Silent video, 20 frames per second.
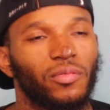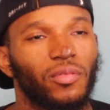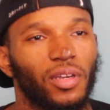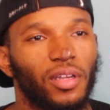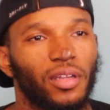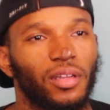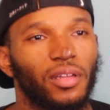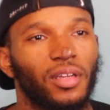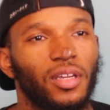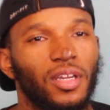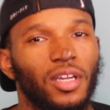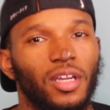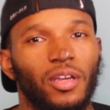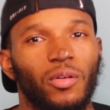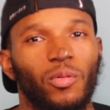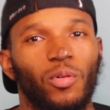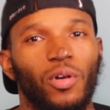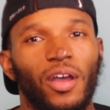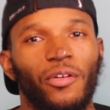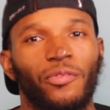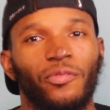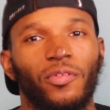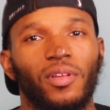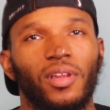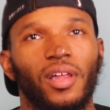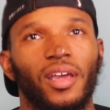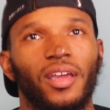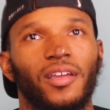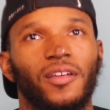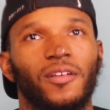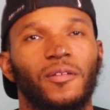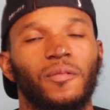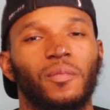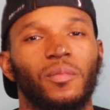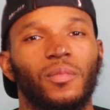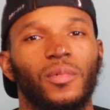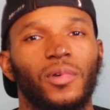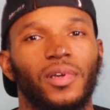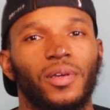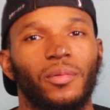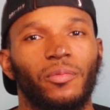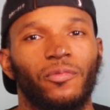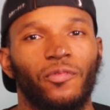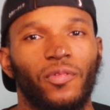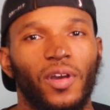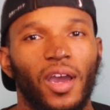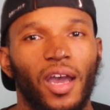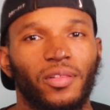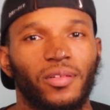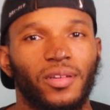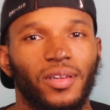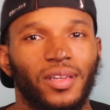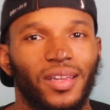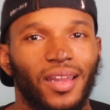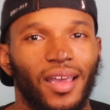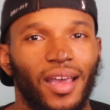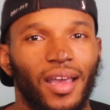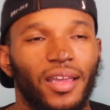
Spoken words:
Right. Well, I feel like a father